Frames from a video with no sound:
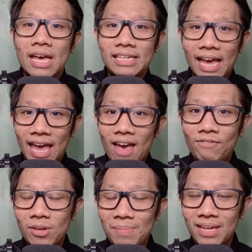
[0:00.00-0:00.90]
You
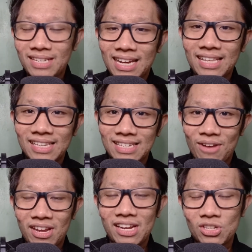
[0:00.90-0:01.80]
have to maintain the
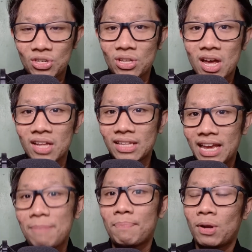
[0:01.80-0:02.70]
sound, and it's not
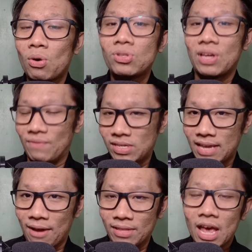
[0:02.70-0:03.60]
a plosive
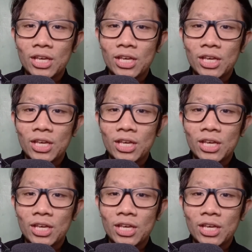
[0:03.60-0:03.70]
sound.